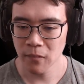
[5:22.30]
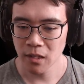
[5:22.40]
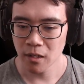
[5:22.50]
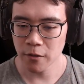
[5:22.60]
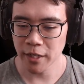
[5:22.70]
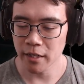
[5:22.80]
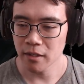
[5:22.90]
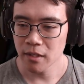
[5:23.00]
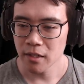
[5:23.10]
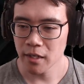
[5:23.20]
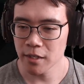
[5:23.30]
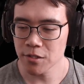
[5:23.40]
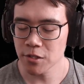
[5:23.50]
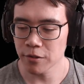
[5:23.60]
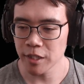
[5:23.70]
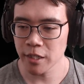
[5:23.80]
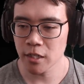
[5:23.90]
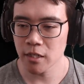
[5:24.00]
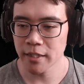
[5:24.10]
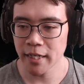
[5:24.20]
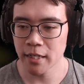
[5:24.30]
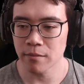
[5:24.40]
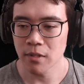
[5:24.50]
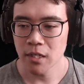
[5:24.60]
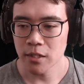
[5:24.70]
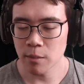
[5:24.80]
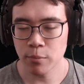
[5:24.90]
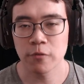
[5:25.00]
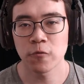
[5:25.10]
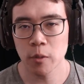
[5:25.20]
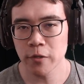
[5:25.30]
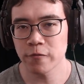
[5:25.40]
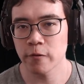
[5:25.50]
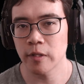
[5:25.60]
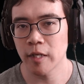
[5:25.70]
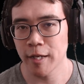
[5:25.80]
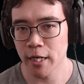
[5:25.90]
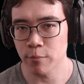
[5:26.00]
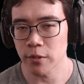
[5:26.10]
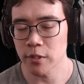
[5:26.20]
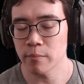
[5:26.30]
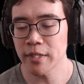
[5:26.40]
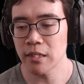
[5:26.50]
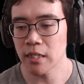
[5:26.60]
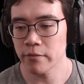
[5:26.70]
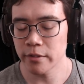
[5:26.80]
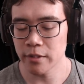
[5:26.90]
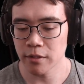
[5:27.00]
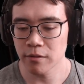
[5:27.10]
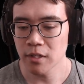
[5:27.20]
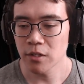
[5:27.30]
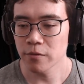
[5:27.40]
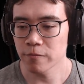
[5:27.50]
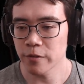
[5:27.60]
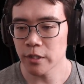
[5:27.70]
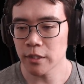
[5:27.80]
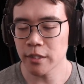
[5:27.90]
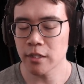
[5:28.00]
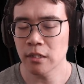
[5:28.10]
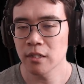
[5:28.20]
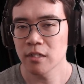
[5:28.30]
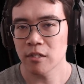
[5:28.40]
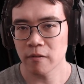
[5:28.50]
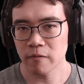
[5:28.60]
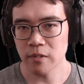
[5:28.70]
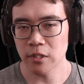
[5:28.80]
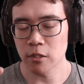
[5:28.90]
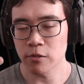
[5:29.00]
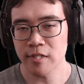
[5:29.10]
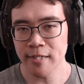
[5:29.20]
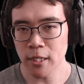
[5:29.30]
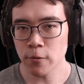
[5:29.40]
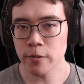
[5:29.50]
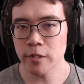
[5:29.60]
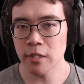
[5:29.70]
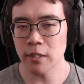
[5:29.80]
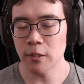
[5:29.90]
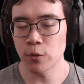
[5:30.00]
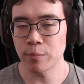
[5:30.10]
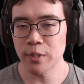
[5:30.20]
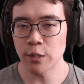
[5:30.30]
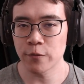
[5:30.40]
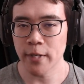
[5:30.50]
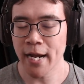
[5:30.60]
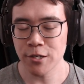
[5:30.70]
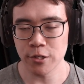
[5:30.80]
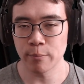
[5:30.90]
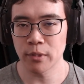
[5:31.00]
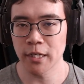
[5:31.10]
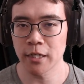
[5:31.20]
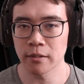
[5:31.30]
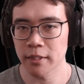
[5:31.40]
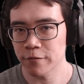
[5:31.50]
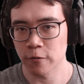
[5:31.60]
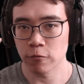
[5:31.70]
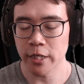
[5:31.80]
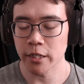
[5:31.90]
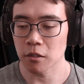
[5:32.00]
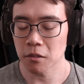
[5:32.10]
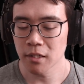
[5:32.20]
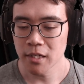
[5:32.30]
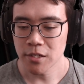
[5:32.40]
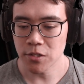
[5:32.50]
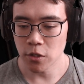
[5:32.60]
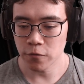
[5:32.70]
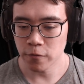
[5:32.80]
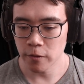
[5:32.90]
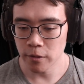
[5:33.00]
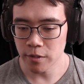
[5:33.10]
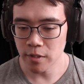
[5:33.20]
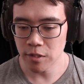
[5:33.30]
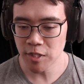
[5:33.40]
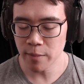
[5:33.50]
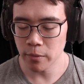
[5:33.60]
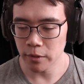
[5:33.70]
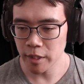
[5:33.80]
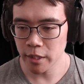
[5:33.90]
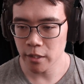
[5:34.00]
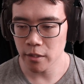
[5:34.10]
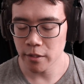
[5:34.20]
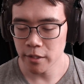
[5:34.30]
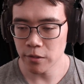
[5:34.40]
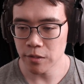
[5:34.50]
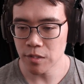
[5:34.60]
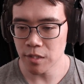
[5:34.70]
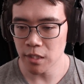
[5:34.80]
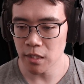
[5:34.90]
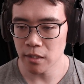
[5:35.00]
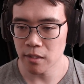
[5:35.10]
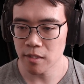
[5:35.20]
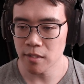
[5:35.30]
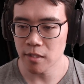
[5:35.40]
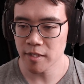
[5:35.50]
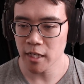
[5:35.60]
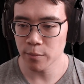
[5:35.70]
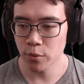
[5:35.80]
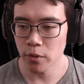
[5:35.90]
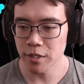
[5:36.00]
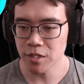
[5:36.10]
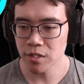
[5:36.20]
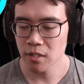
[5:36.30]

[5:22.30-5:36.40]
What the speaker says: Okay, and so here, again, they're performing for the camera. They're making everything really, slower than it would be if they're actually playing like for real. So for example, here, you can see this teleport